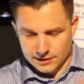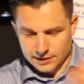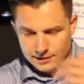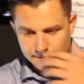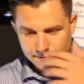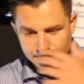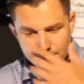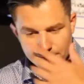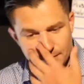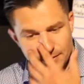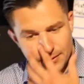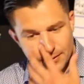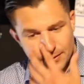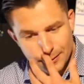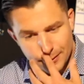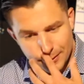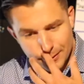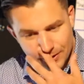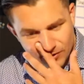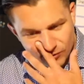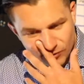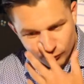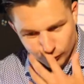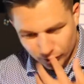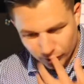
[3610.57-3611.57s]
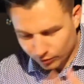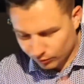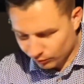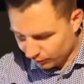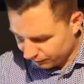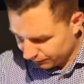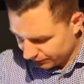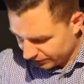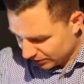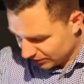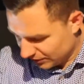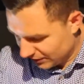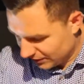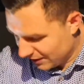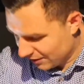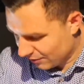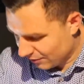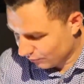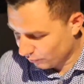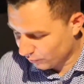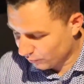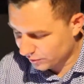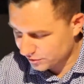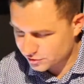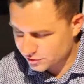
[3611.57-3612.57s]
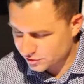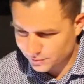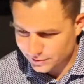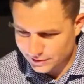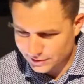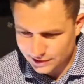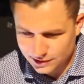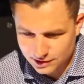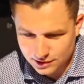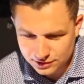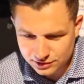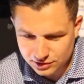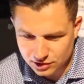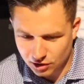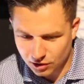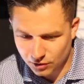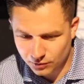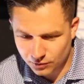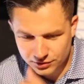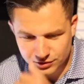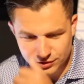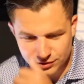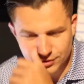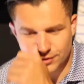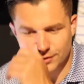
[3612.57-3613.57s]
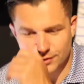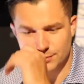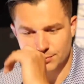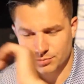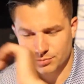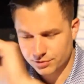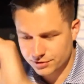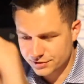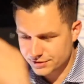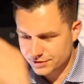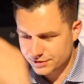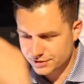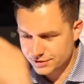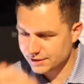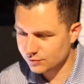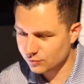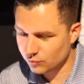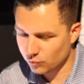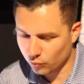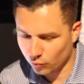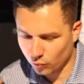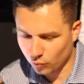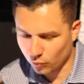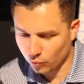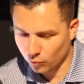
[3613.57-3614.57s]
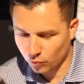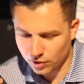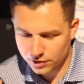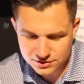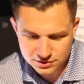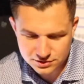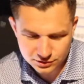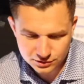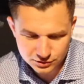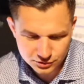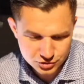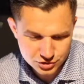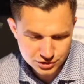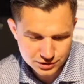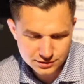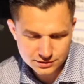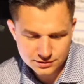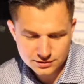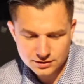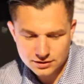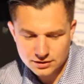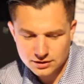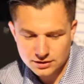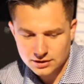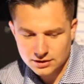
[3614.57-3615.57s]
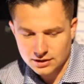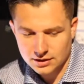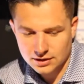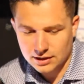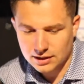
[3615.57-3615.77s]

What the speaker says: Yeah. Well, we'll figure it out once we get on a call with her and present one solution.